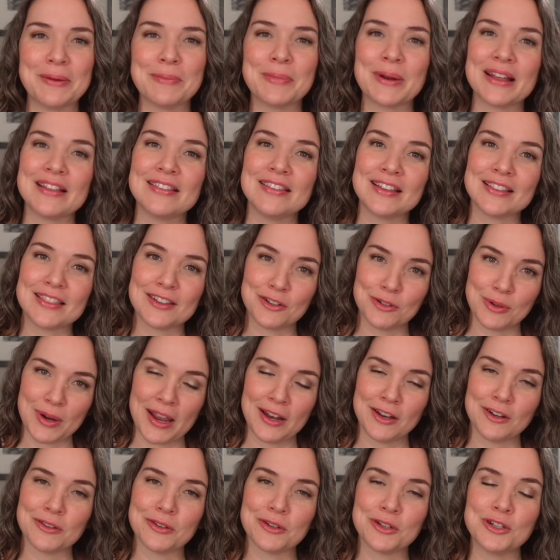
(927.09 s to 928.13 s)
But I think the
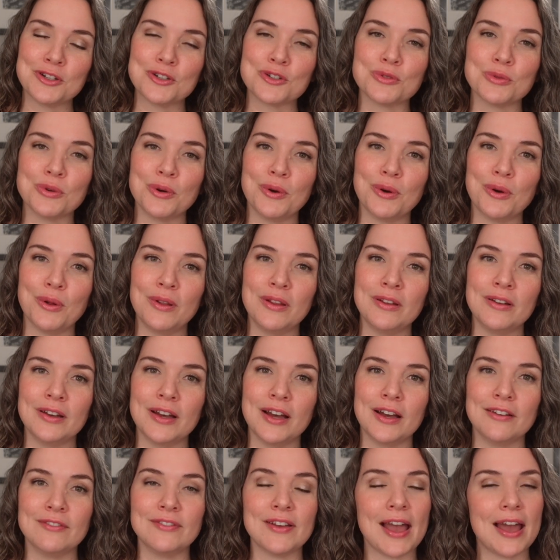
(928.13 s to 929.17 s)
granular control
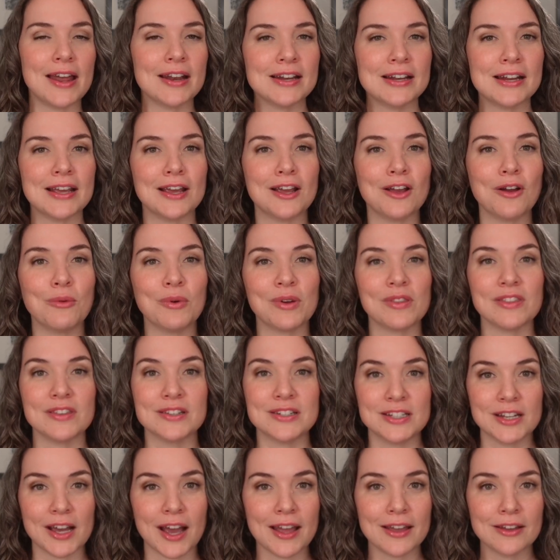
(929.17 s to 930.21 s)
of editing with the
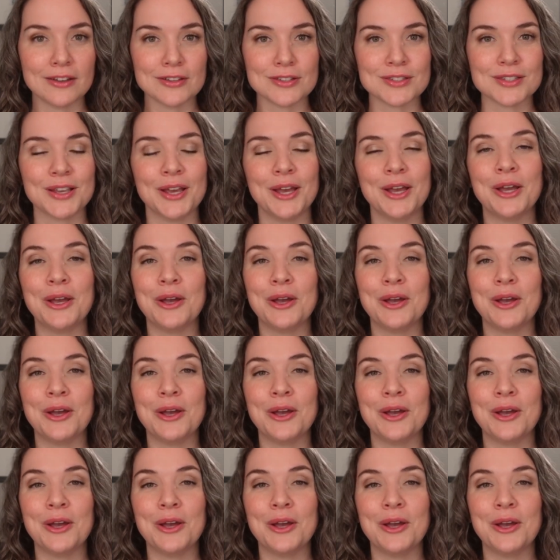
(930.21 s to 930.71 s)
dials